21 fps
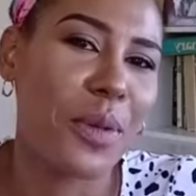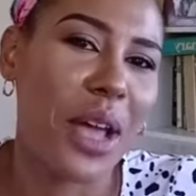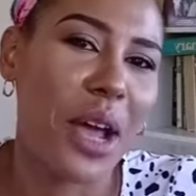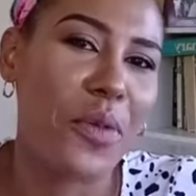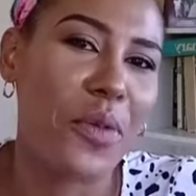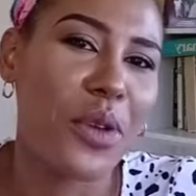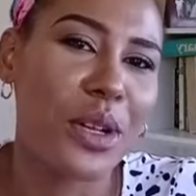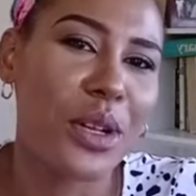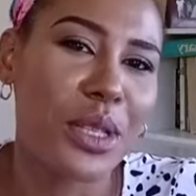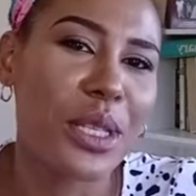I
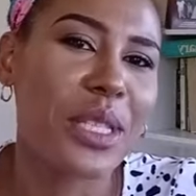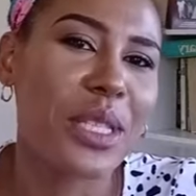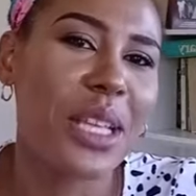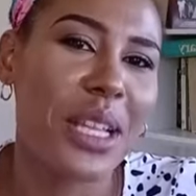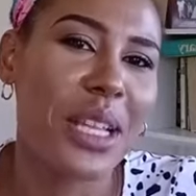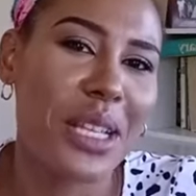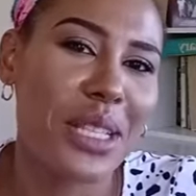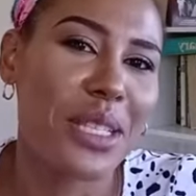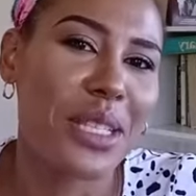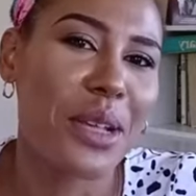want to
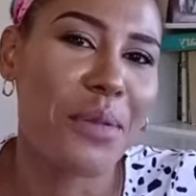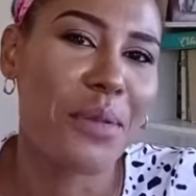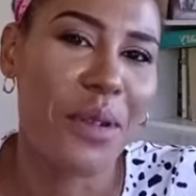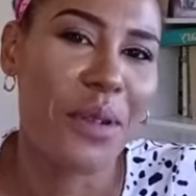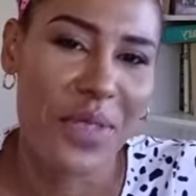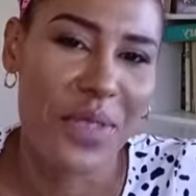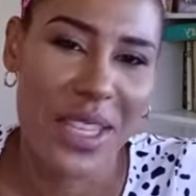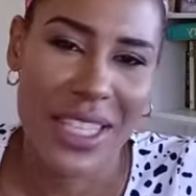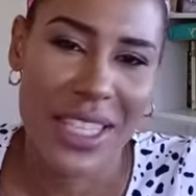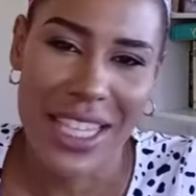send in some
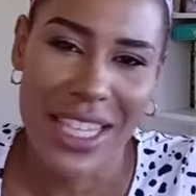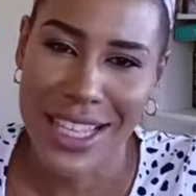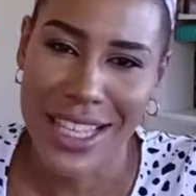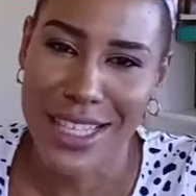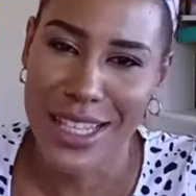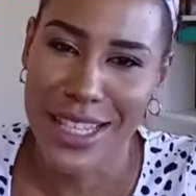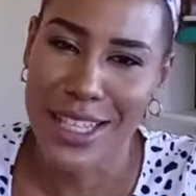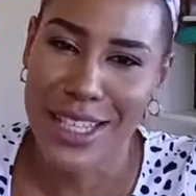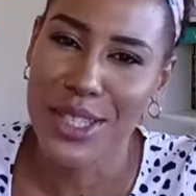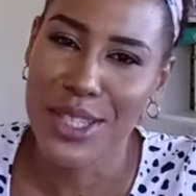of these
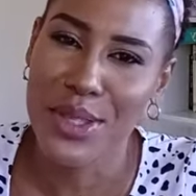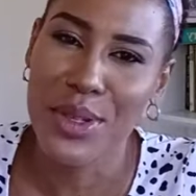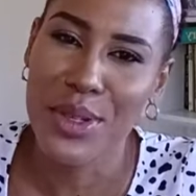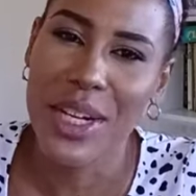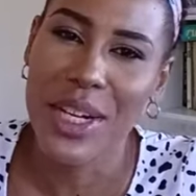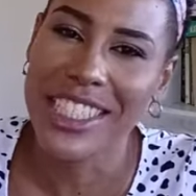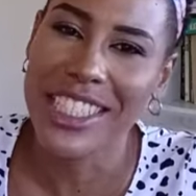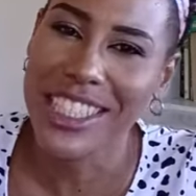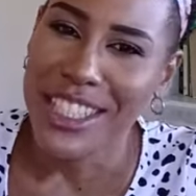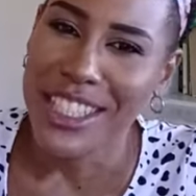essays to
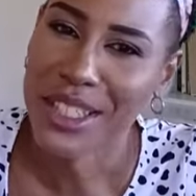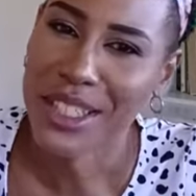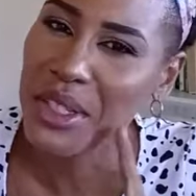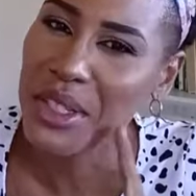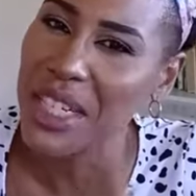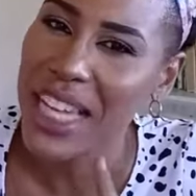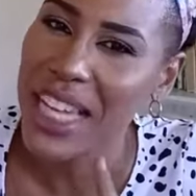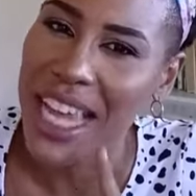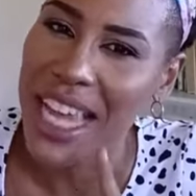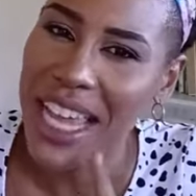letters to
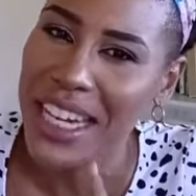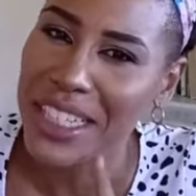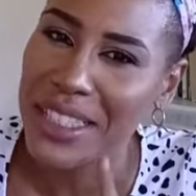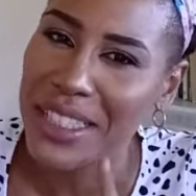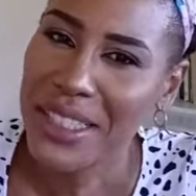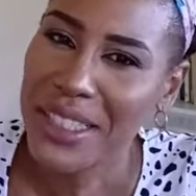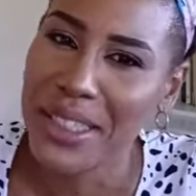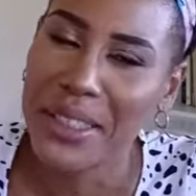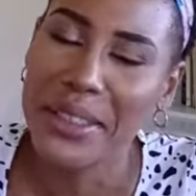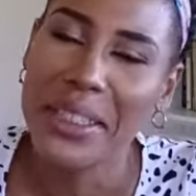the
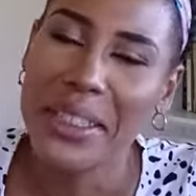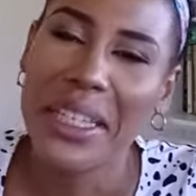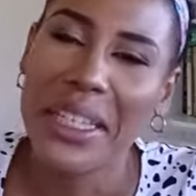editor